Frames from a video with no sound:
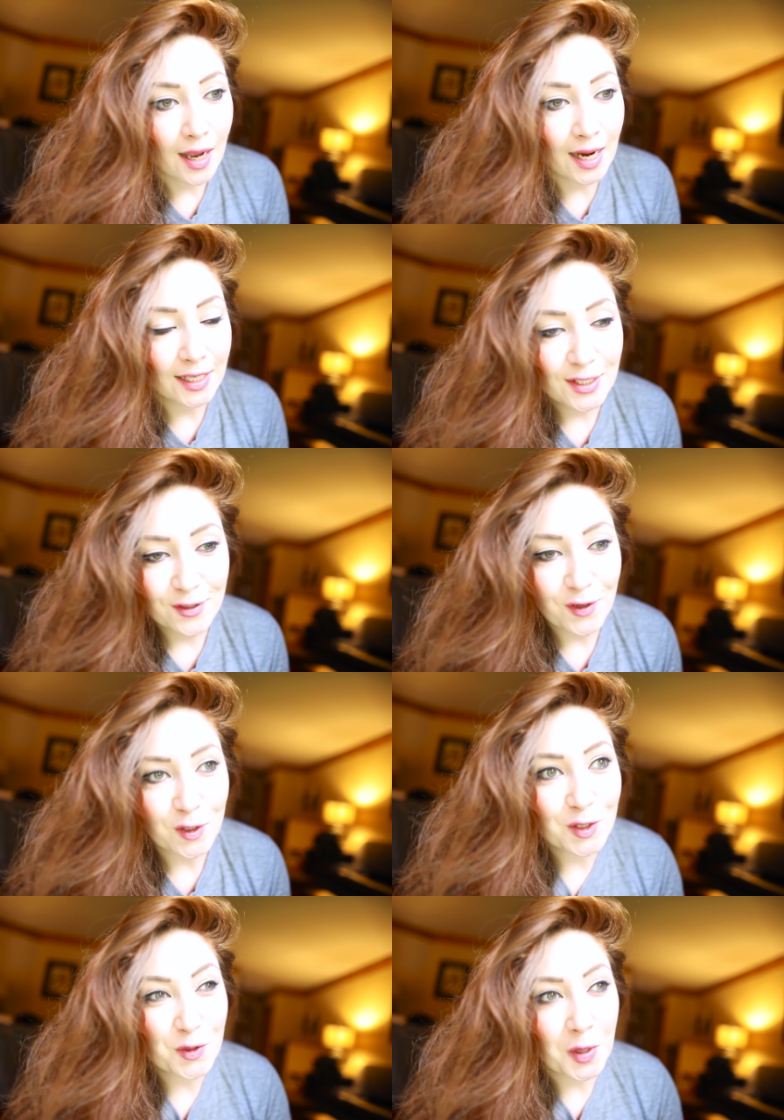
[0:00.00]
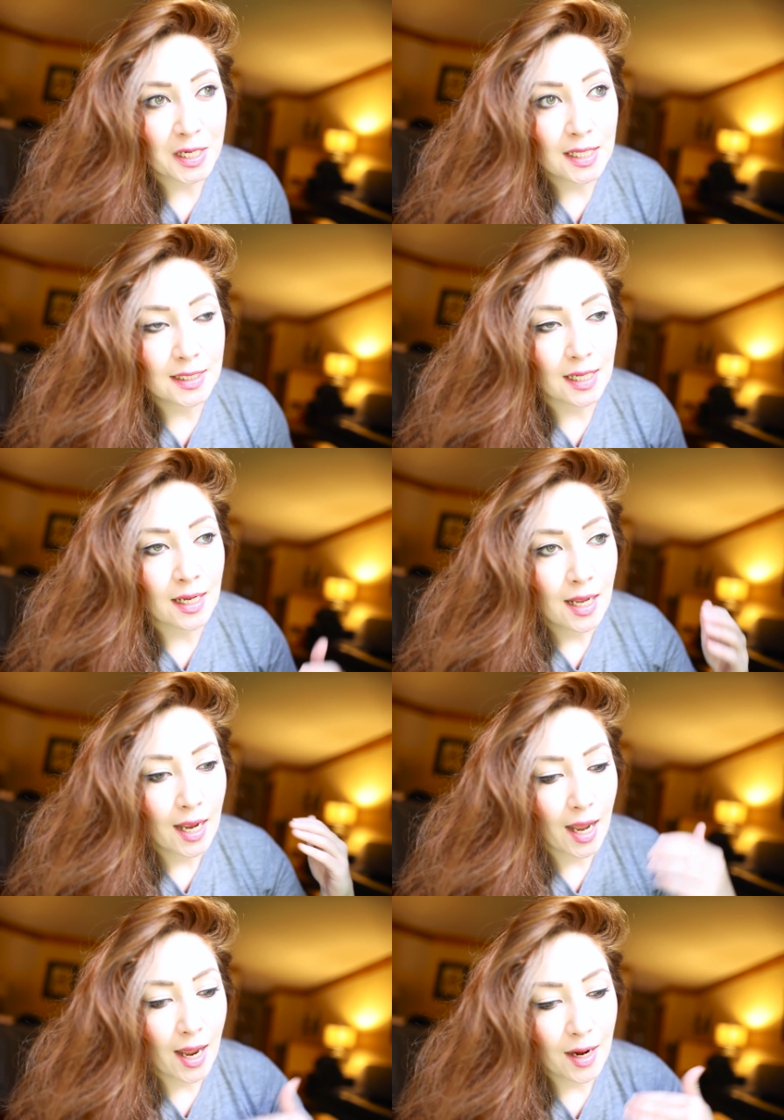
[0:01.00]
I just felt so uneasy.
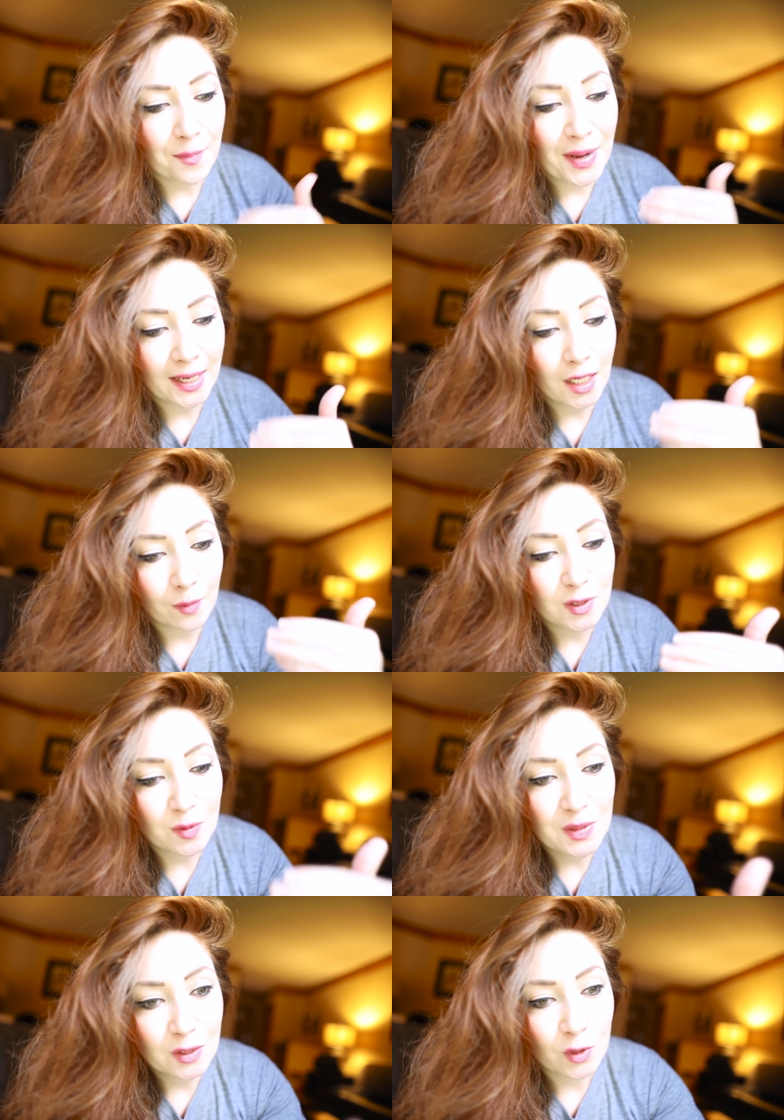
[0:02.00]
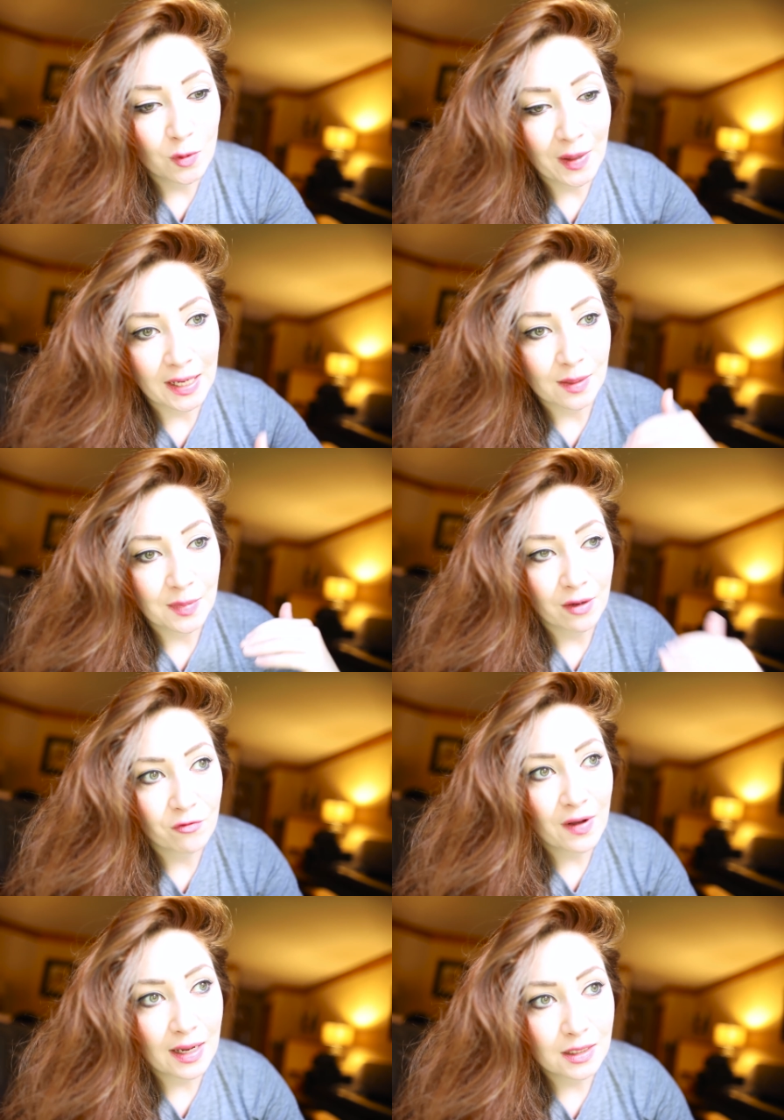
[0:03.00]
And I'm picking up speed with the bike. I'm
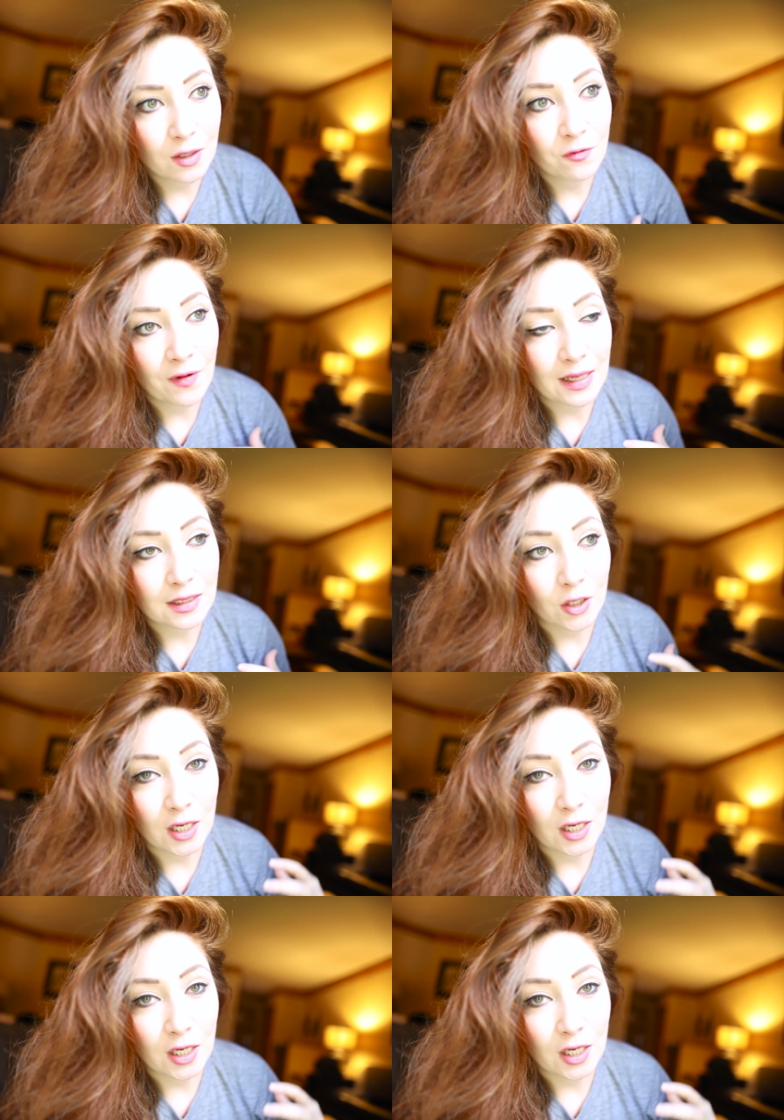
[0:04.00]
getting faster and faster.